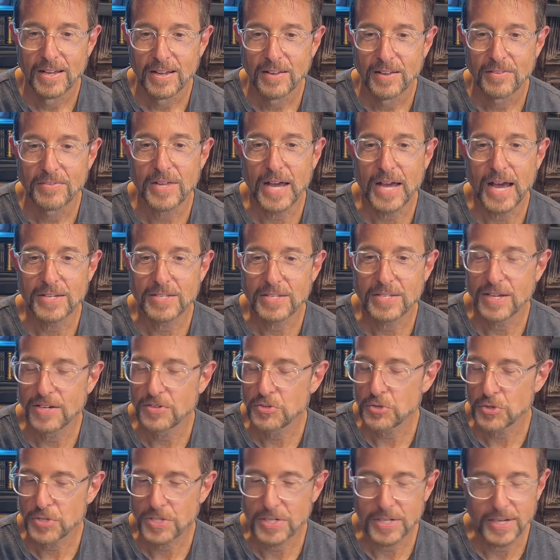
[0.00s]
That's
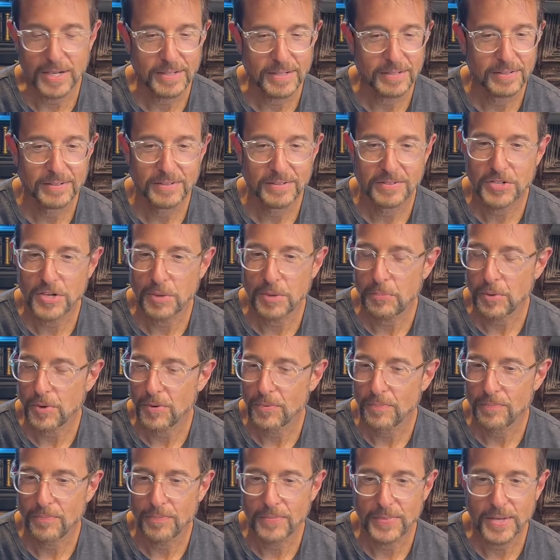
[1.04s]
interesting, Chipper.
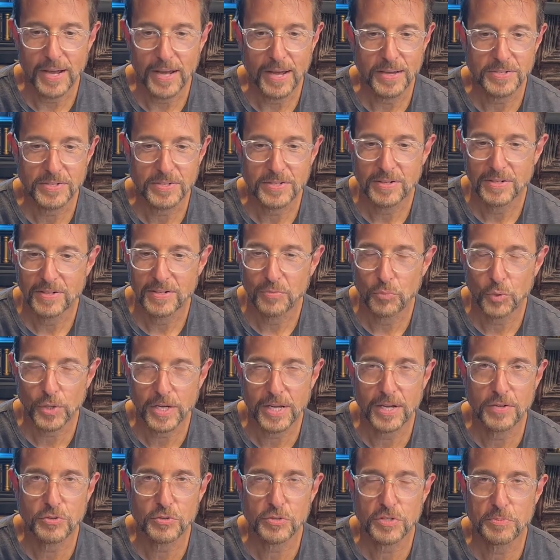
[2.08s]
Yes, we're
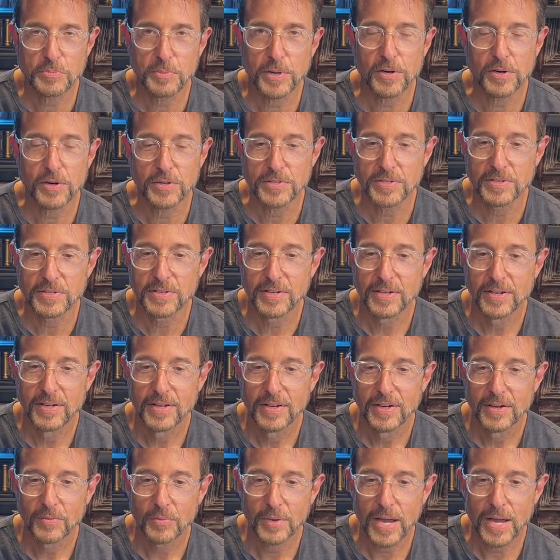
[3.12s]
kindred spirits.
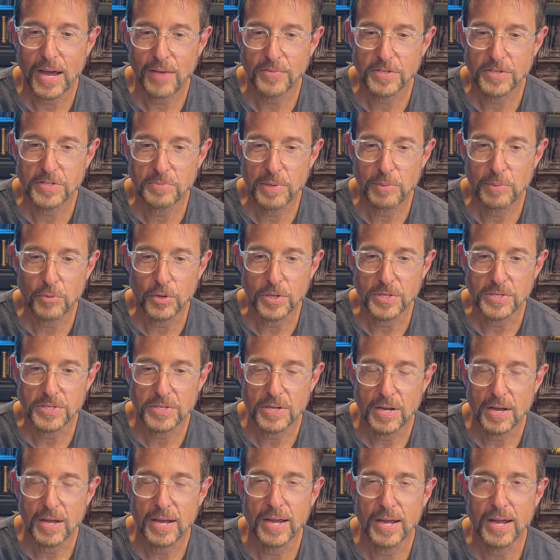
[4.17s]
We have these memories.
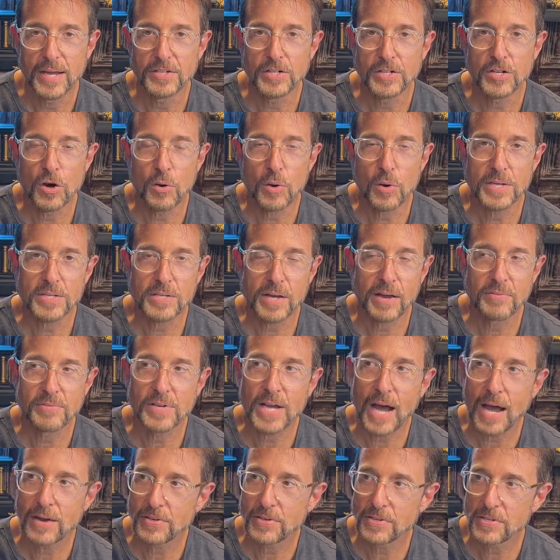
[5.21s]
And as I've
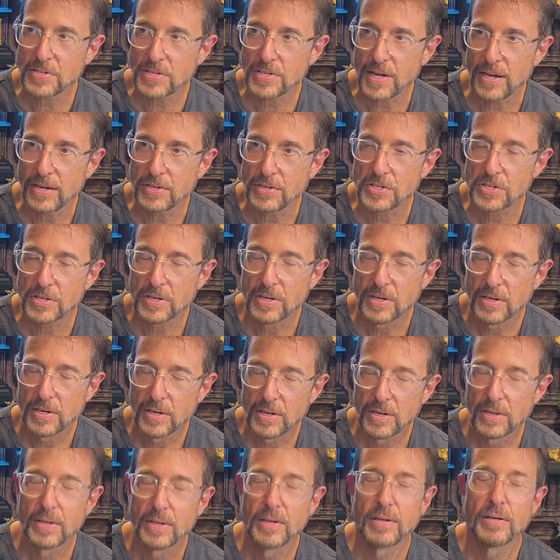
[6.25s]
gotten to this age,
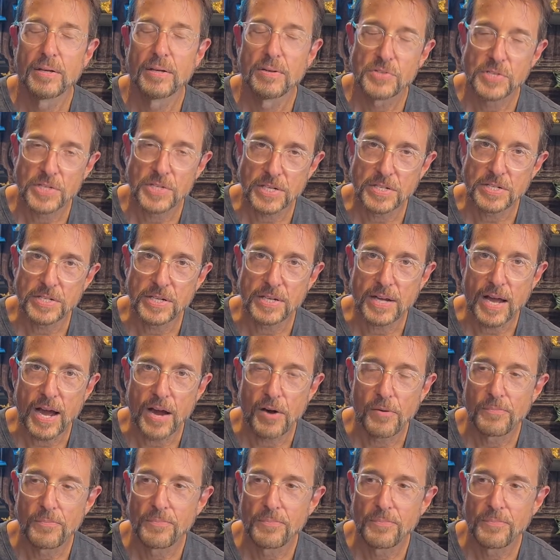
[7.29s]
60 now,